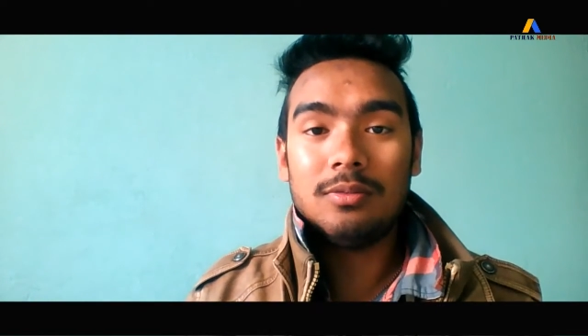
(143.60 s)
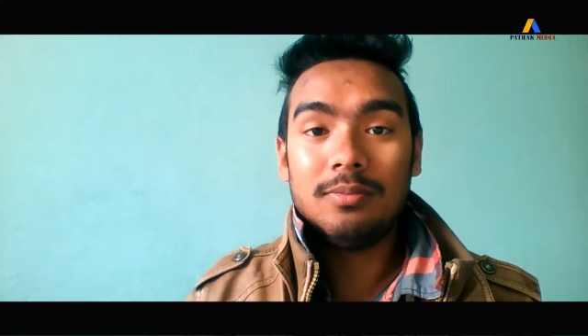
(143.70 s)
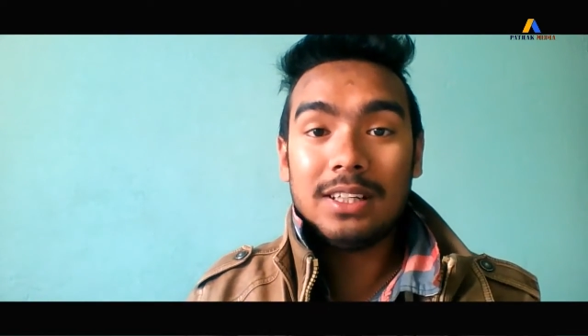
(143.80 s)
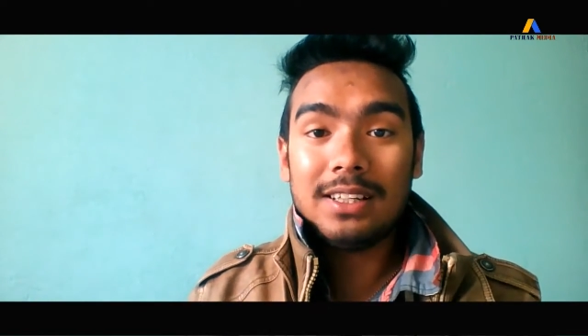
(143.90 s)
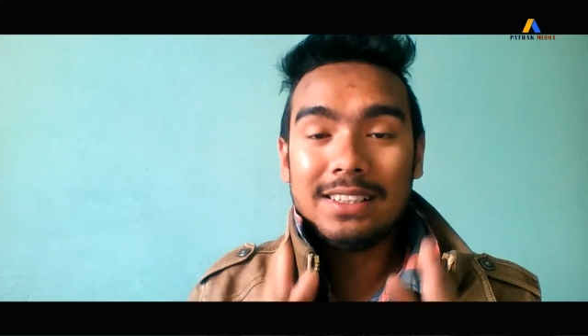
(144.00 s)

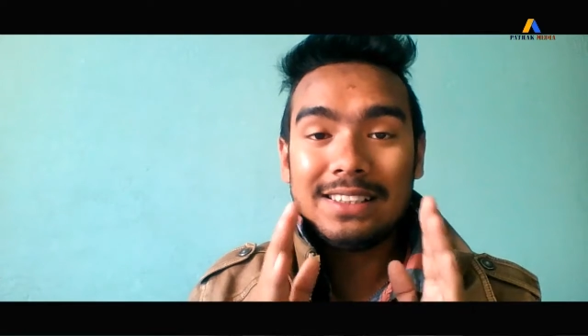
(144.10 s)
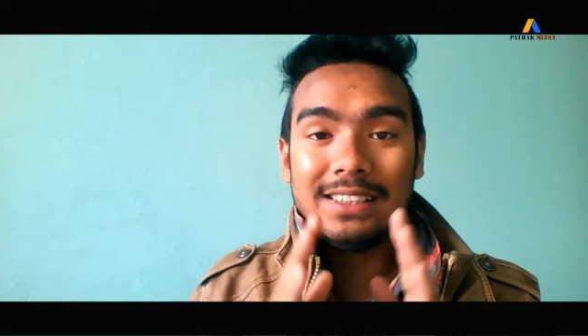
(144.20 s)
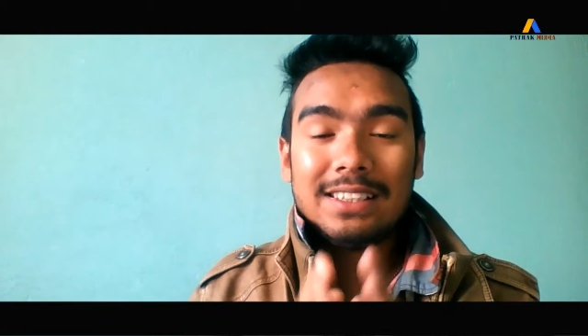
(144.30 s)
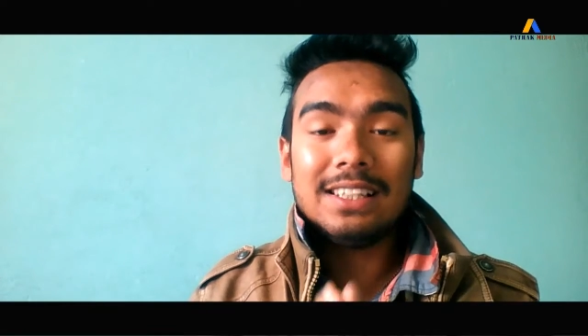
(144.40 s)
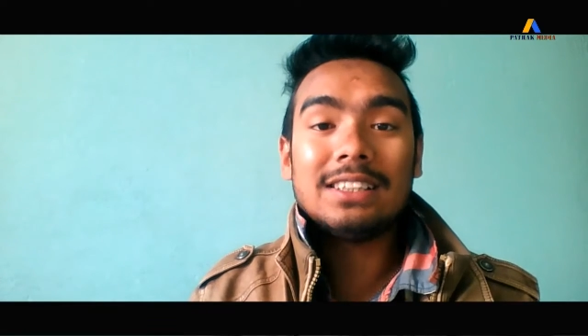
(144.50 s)
because
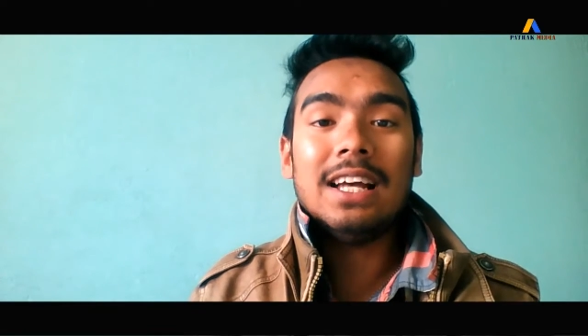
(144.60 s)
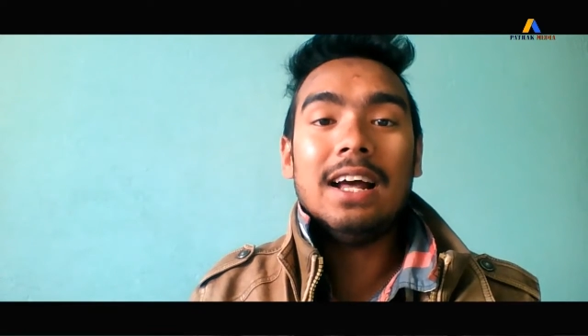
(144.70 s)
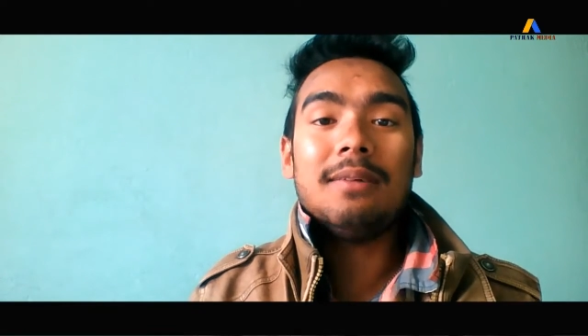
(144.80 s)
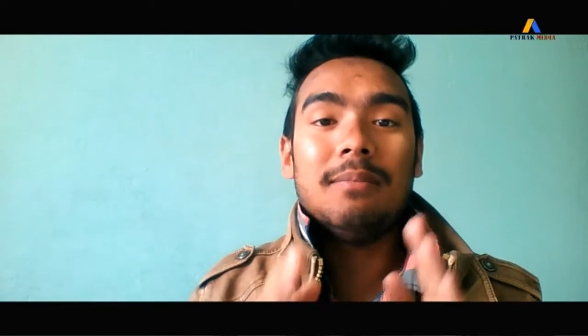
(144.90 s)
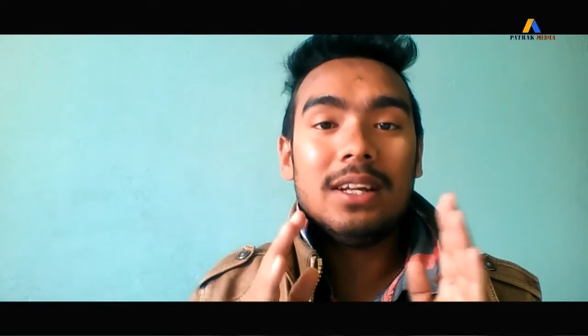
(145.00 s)
these things
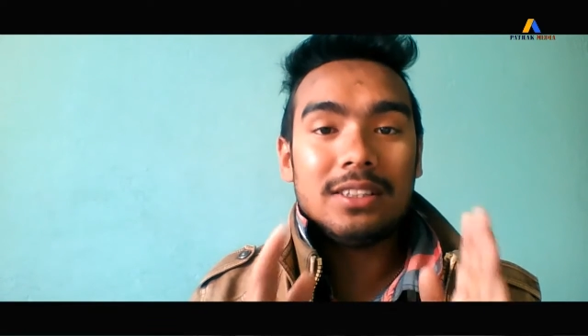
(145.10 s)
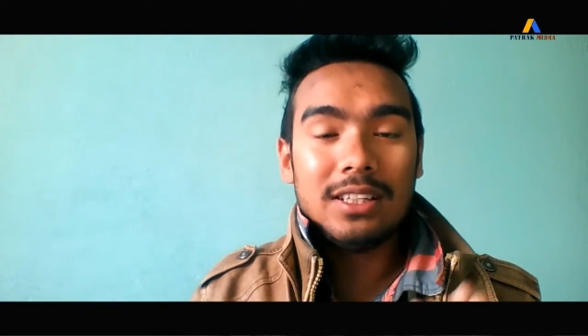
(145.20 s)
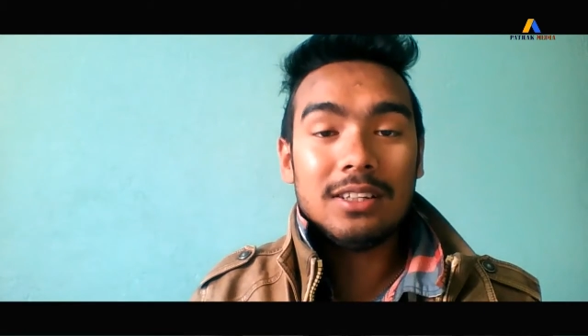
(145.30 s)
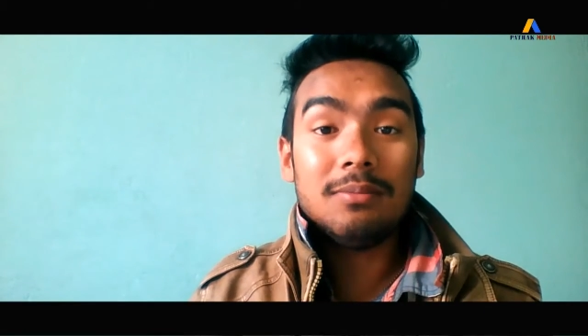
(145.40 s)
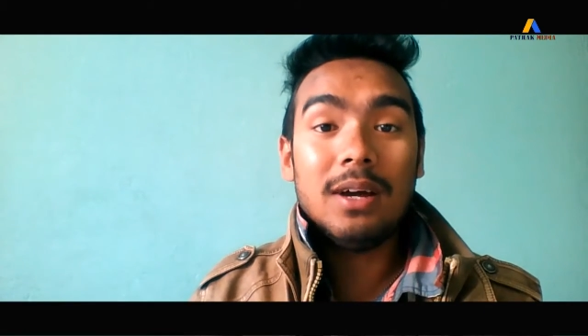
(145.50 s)
are
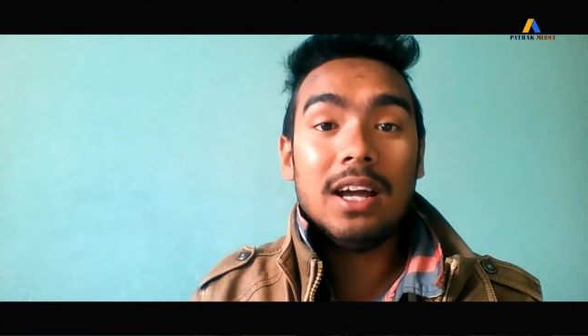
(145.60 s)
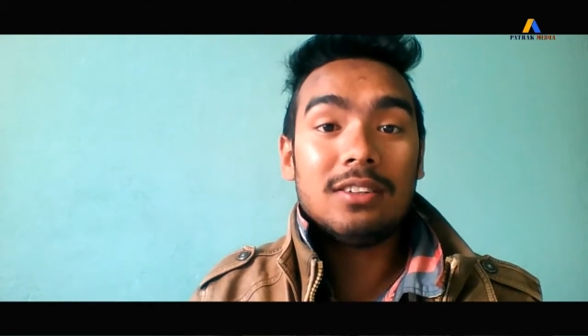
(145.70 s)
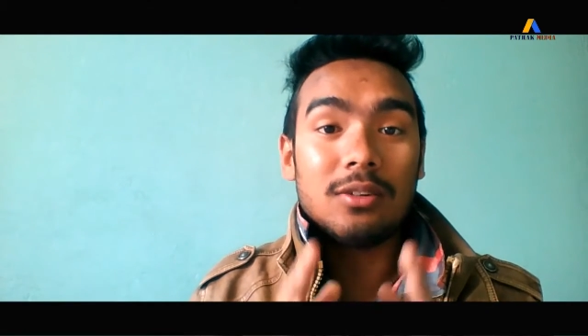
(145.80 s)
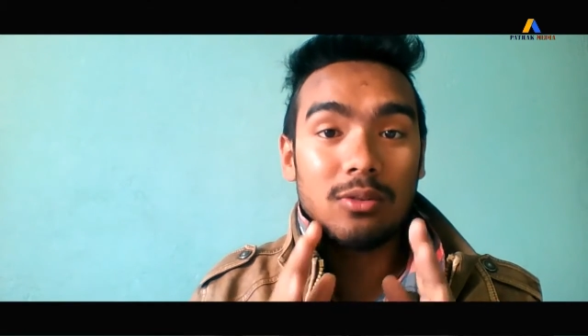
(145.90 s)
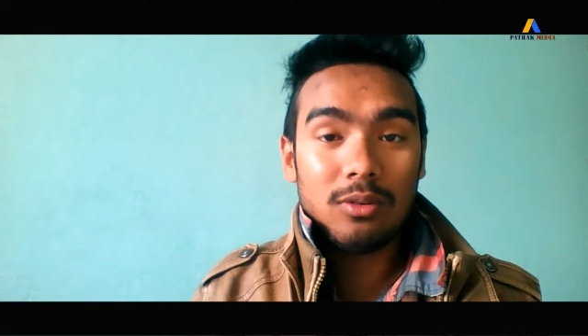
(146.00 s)
maintained by
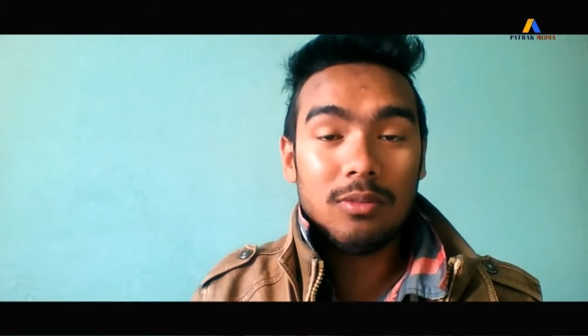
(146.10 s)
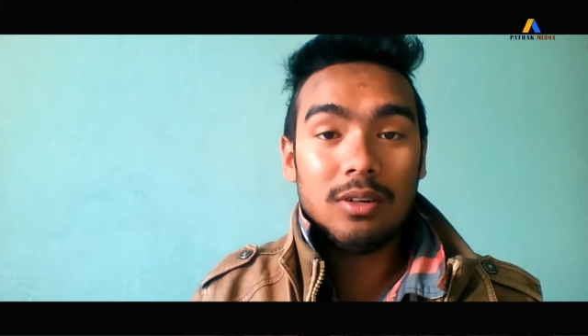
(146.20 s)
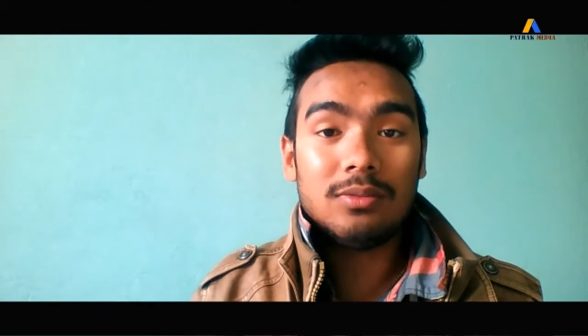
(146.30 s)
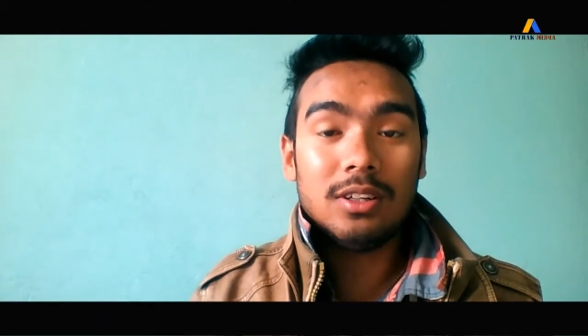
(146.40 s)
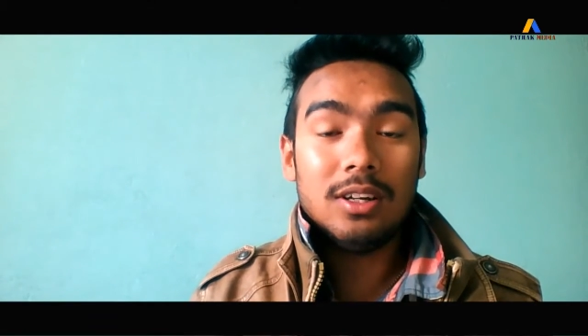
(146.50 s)
the ROM
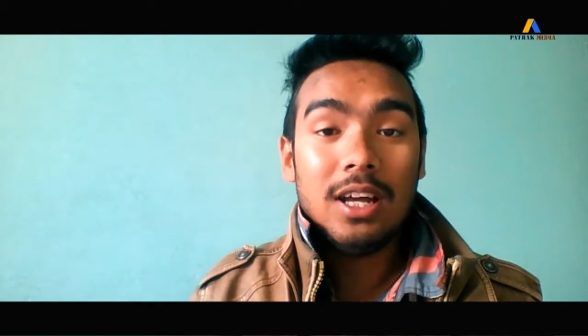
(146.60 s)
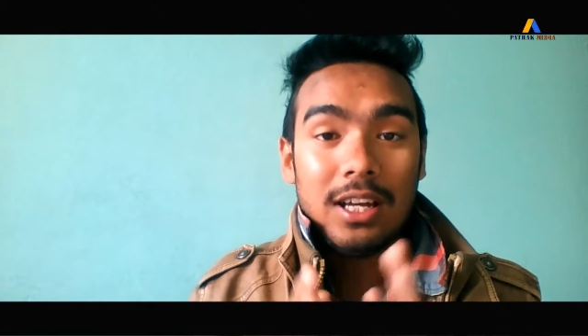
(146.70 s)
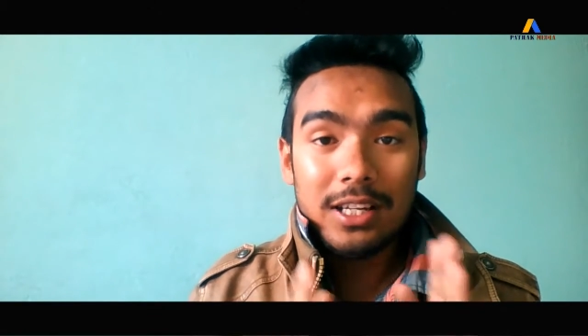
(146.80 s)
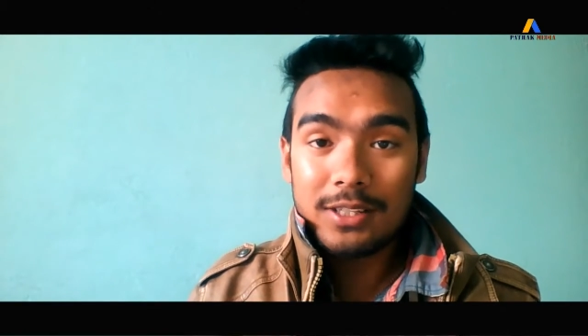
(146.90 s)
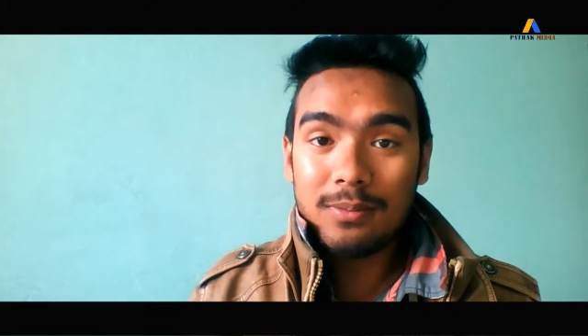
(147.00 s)
of the
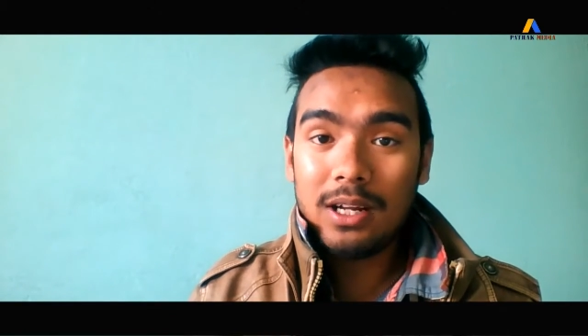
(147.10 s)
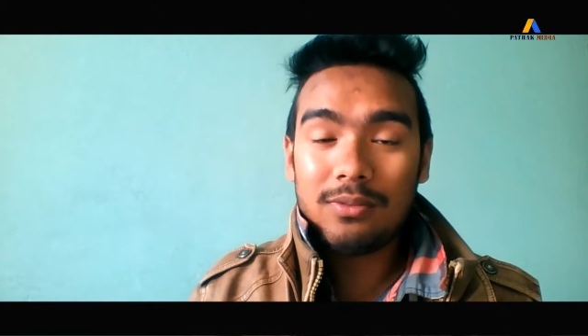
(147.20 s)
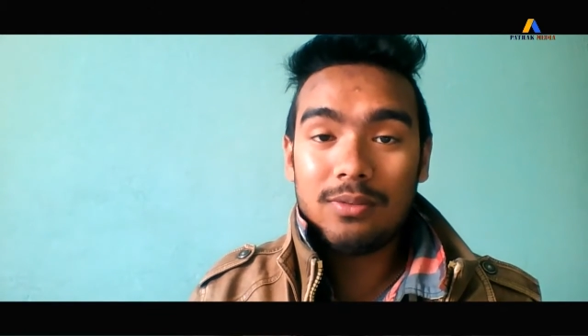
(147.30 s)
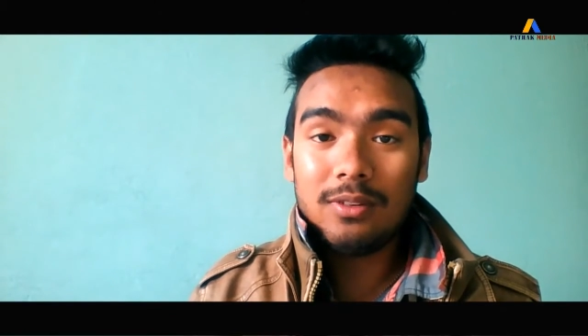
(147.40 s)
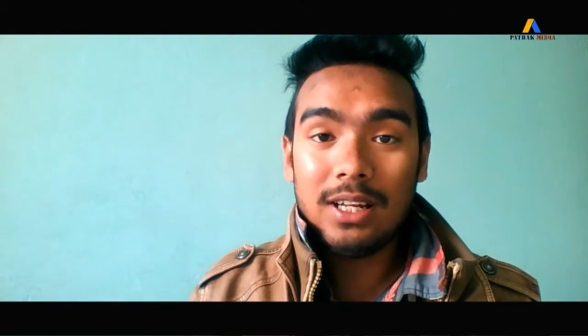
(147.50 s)

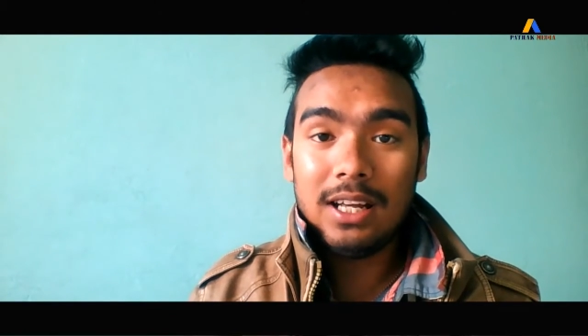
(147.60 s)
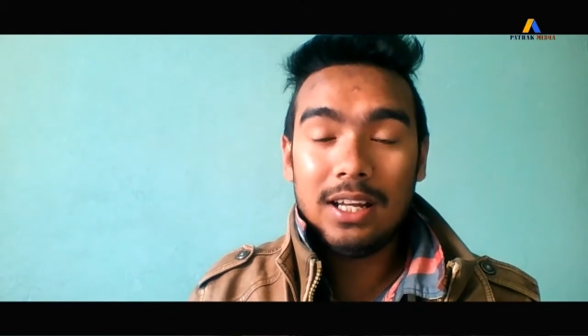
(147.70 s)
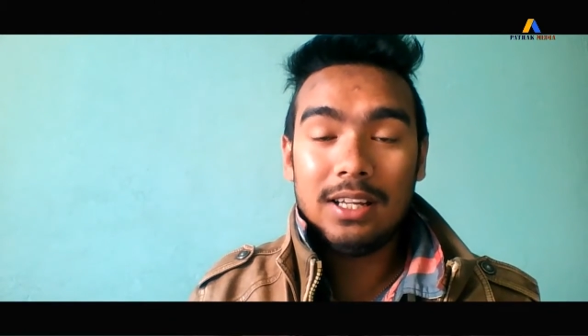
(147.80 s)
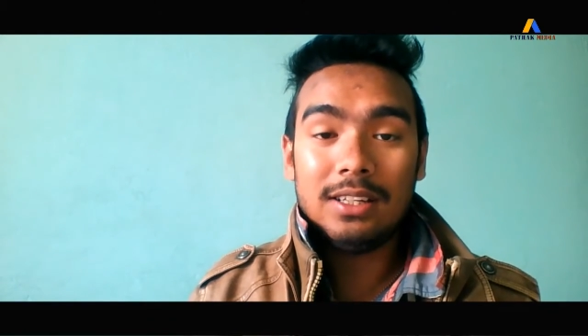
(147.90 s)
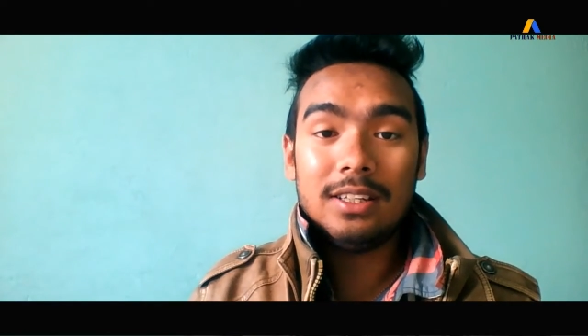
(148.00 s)
smartphone
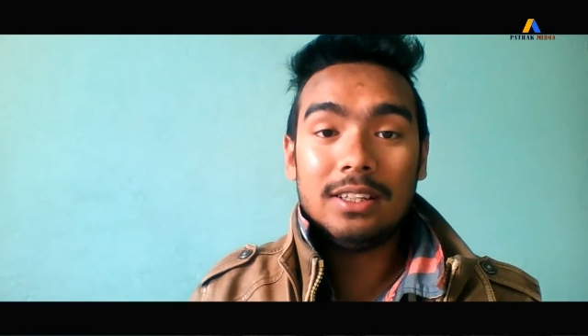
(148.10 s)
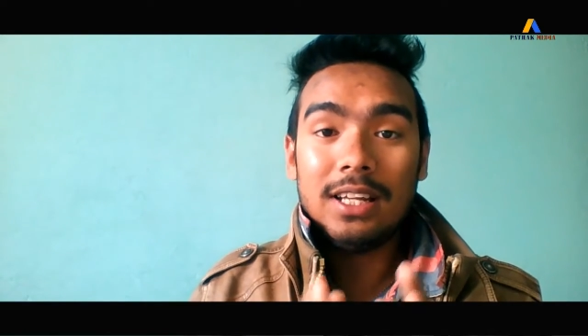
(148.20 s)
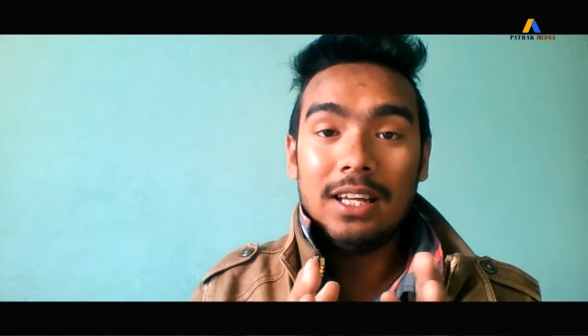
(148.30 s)
and